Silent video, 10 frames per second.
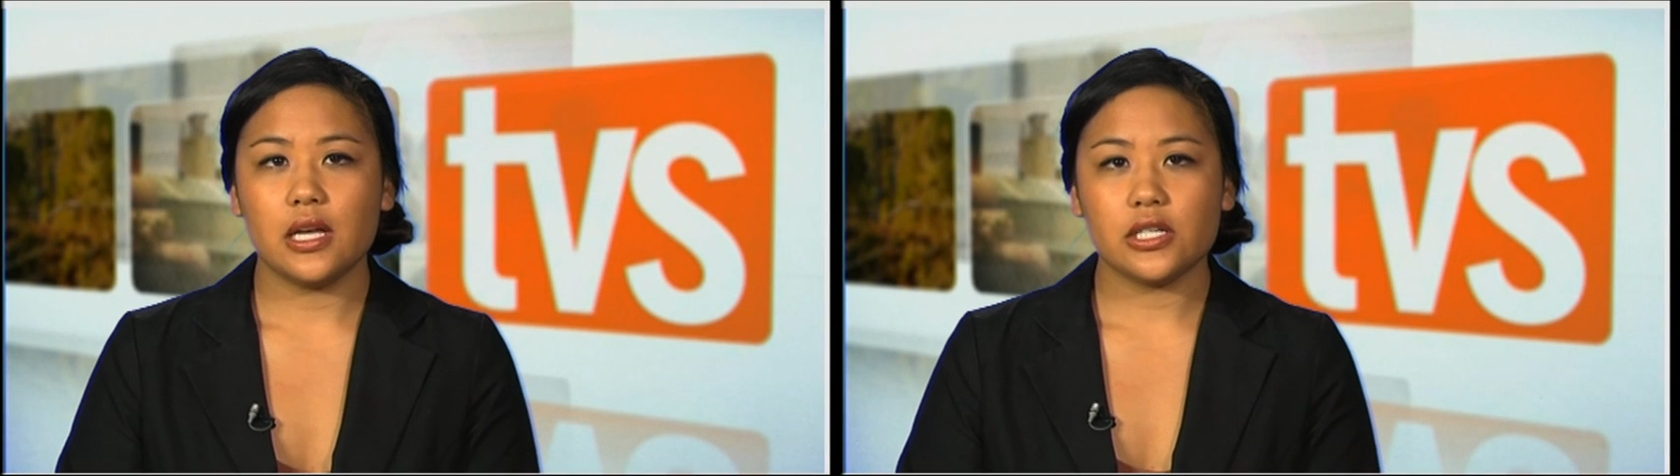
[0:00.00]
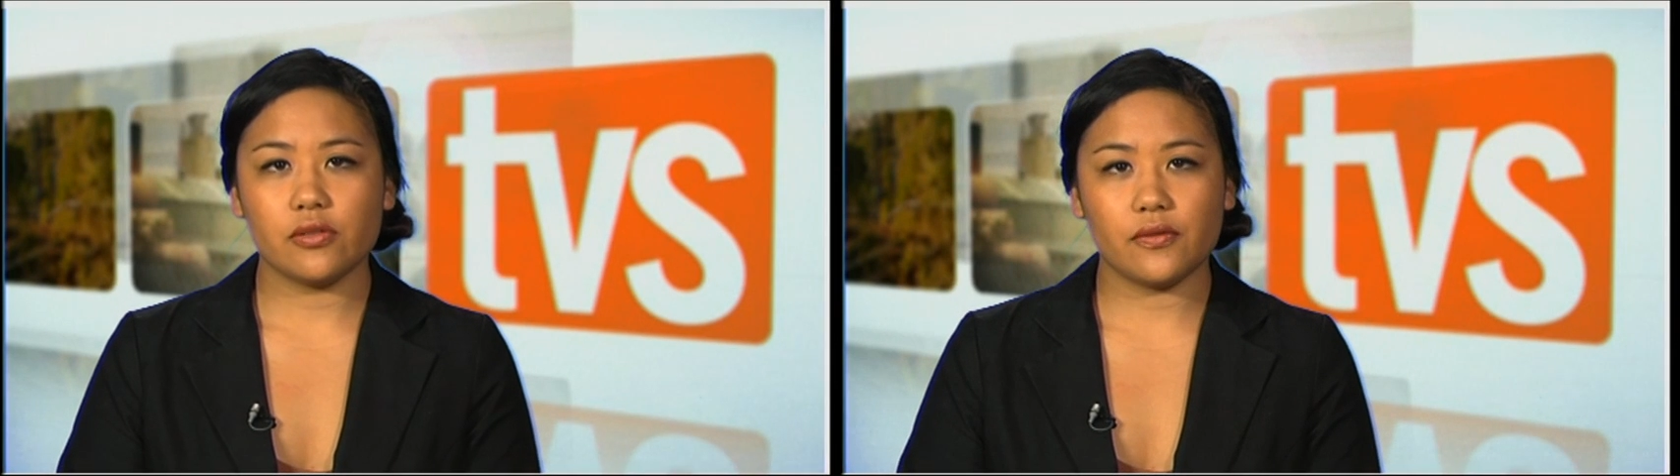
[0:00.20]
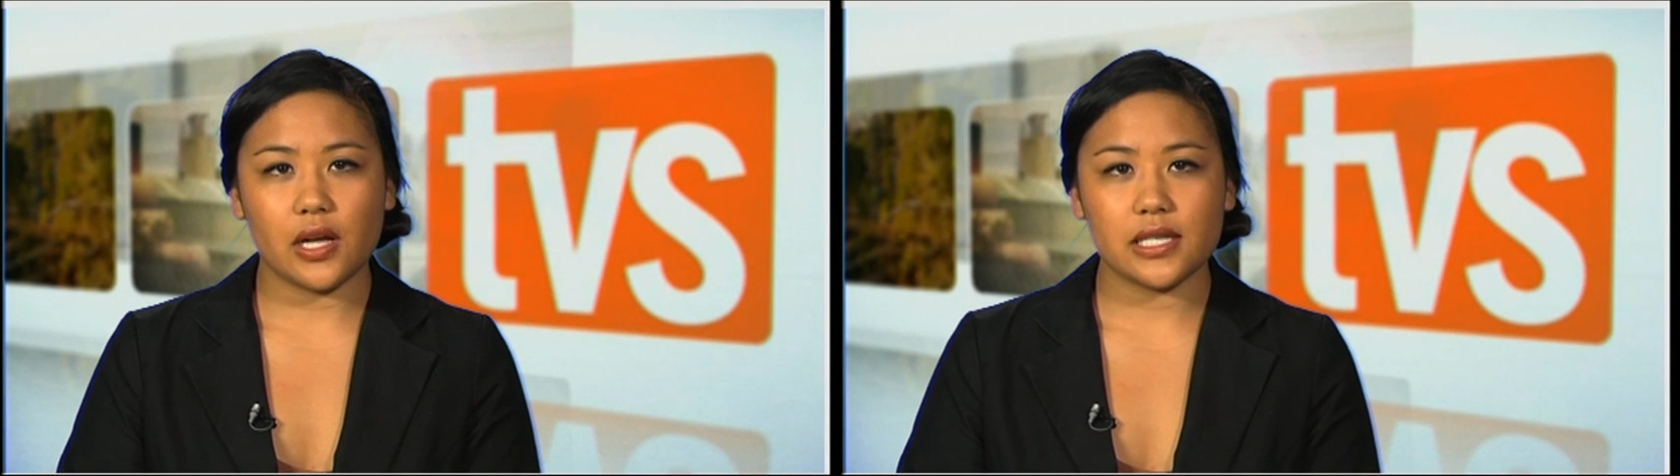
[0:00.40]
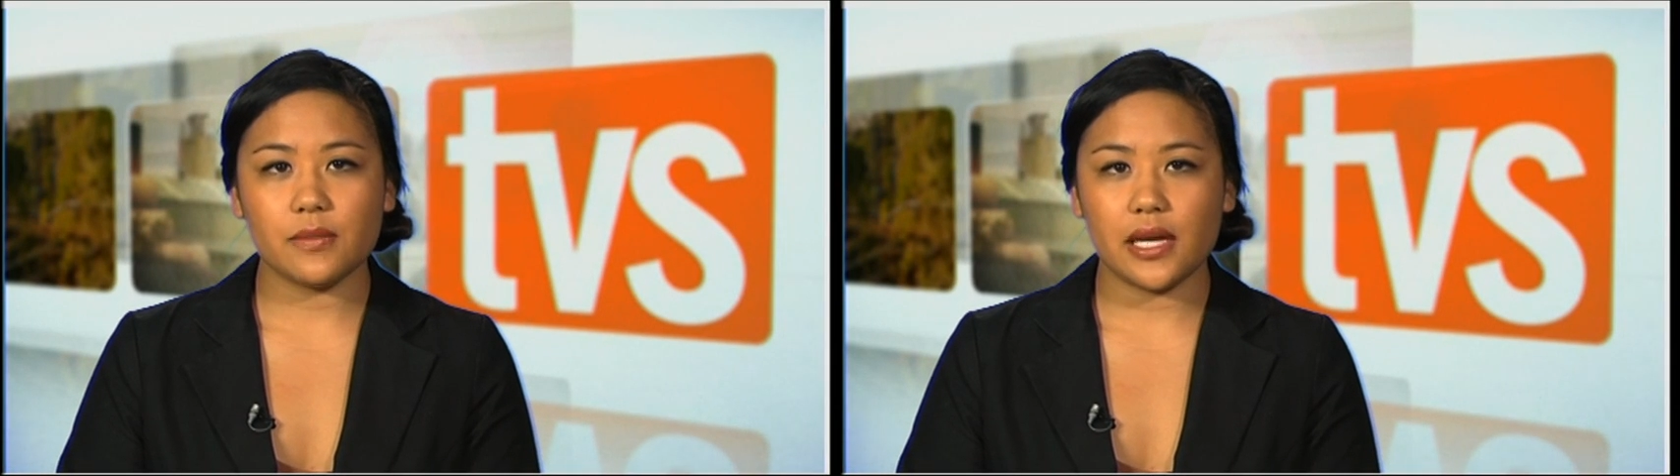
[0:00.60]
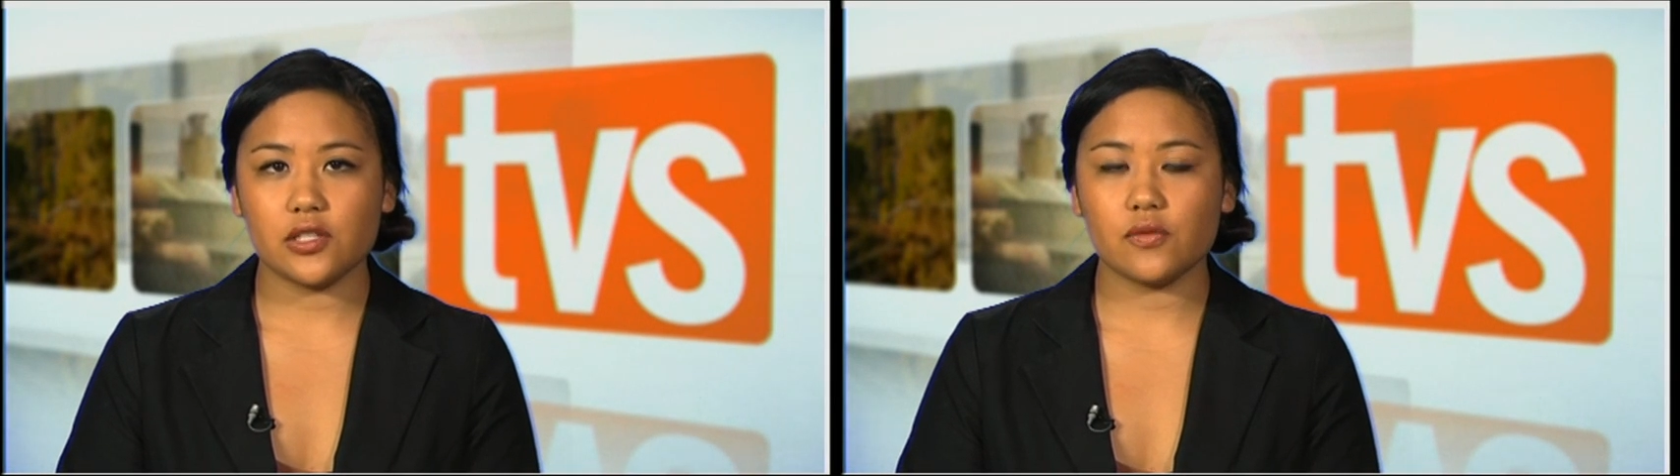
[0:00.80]
to revise
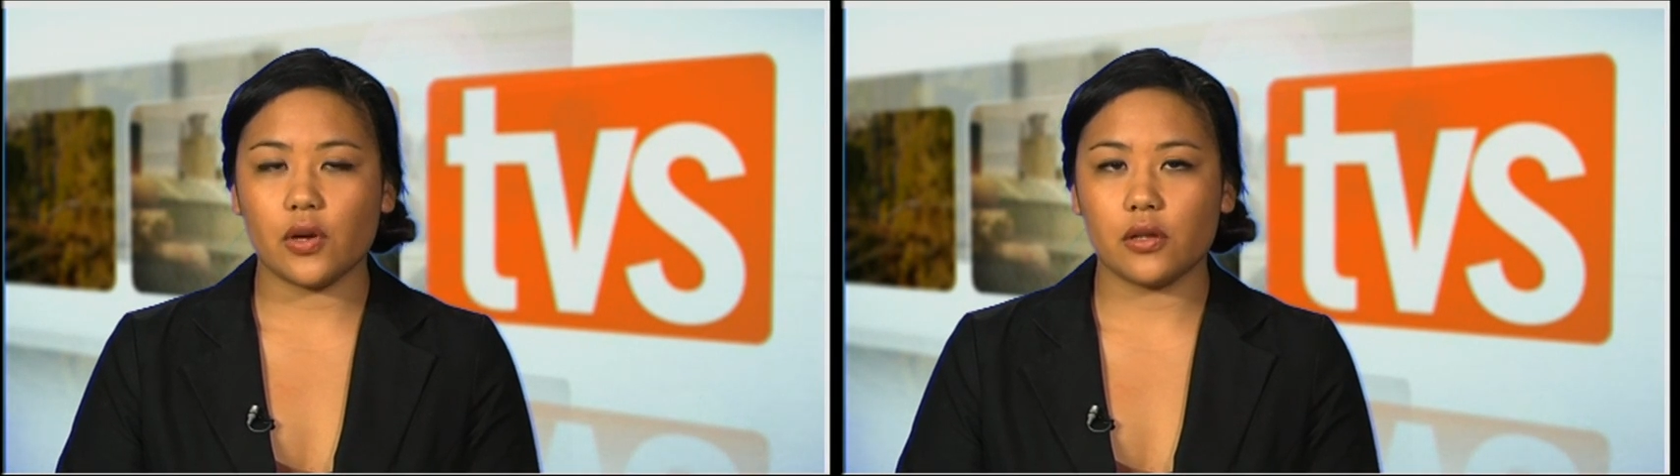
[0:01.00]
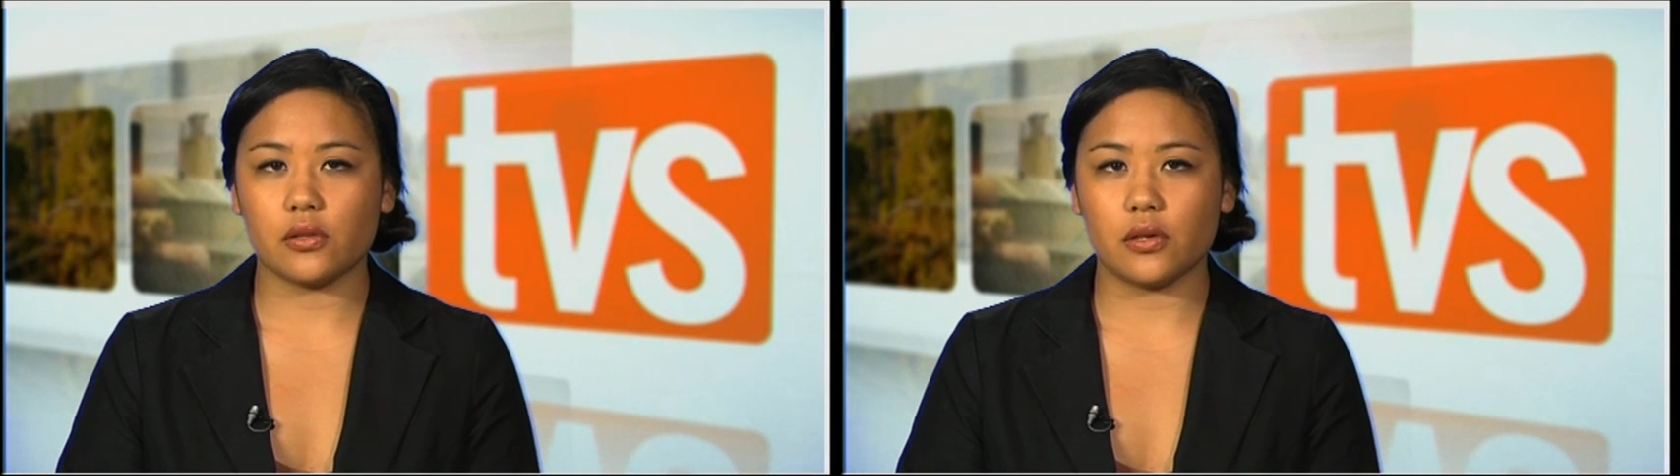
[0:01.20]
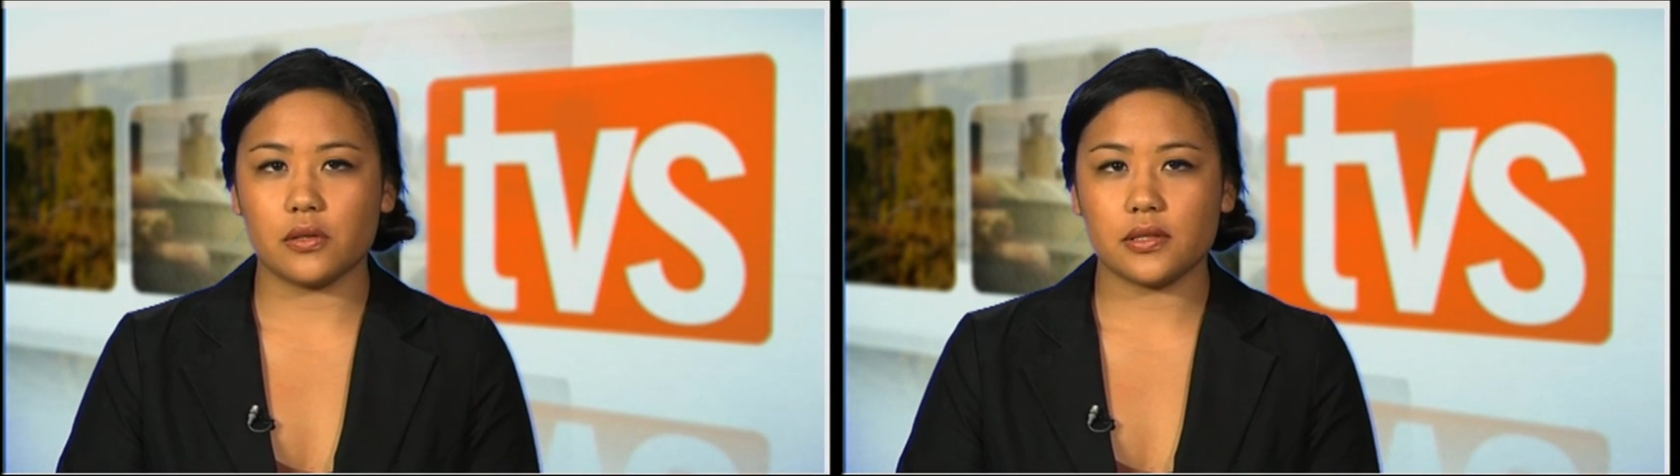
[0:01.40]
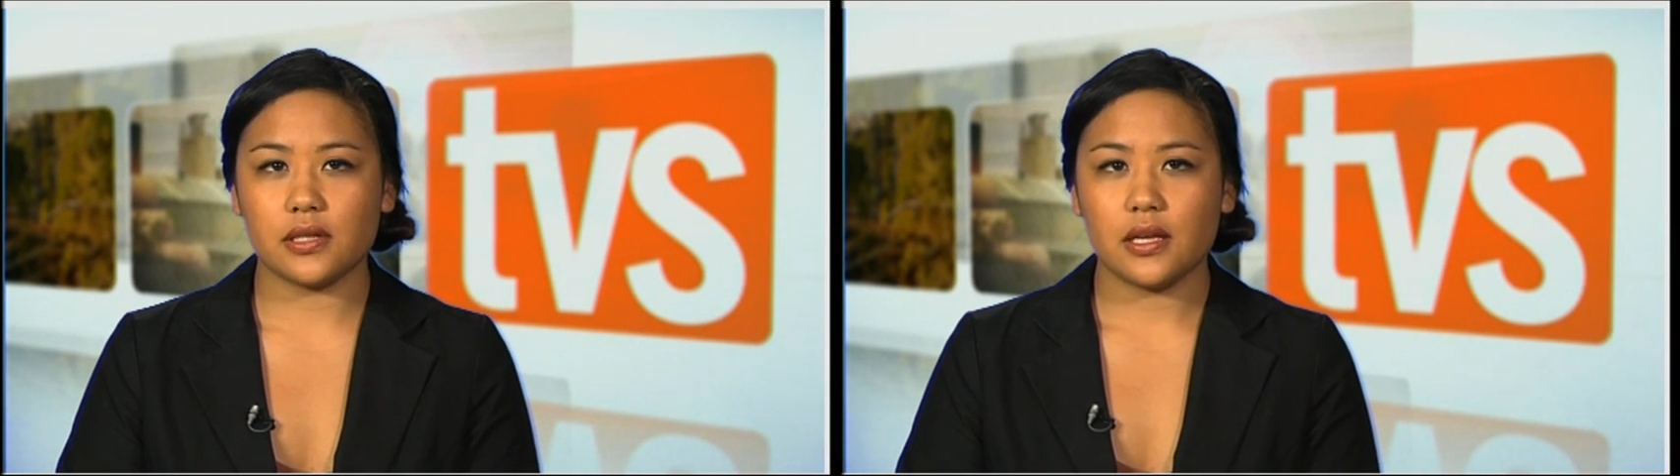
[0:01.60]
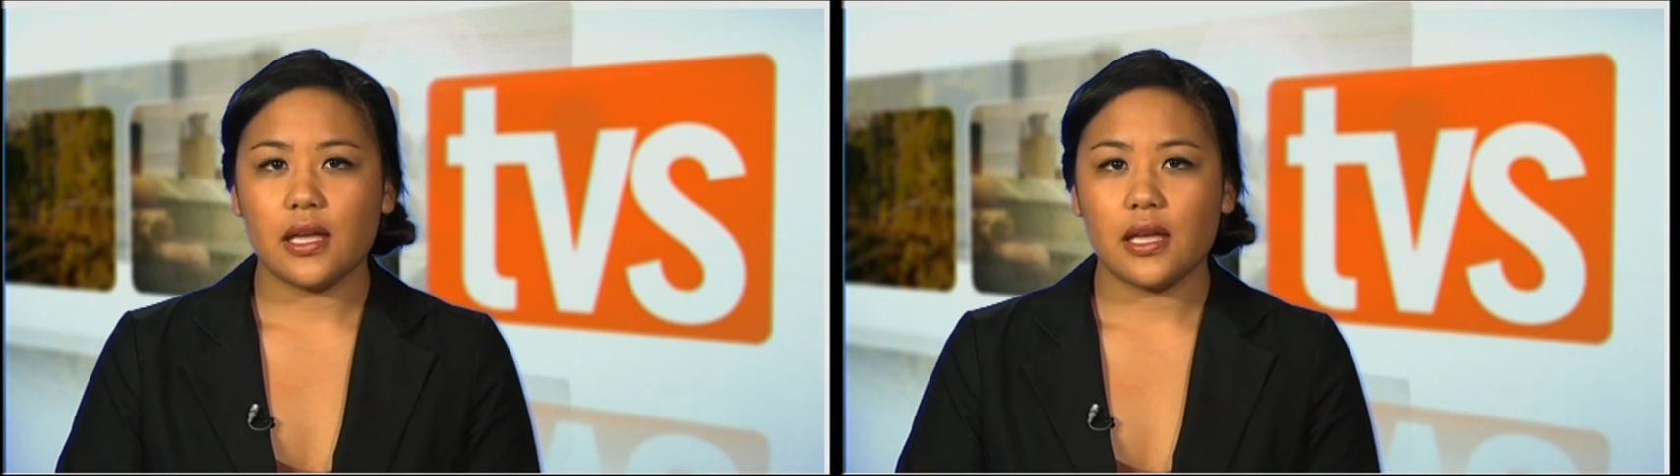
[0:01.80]
major road laws.